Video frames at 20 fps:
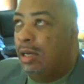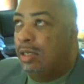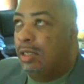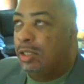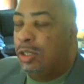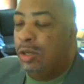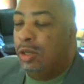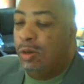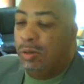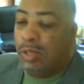
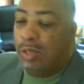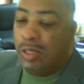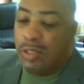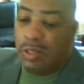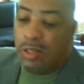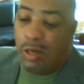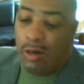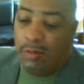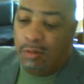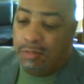you know, because
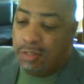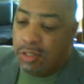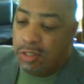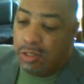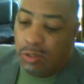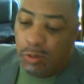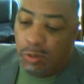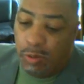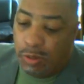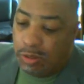the earth is the
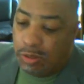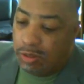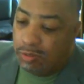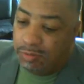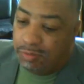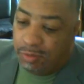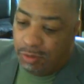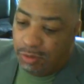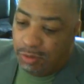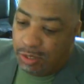Lord's, the
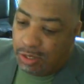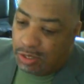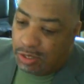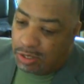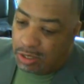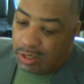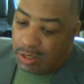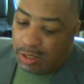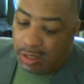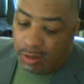
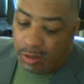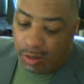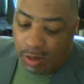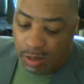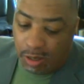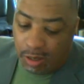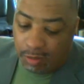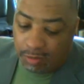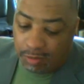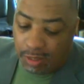fullness
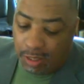thereof.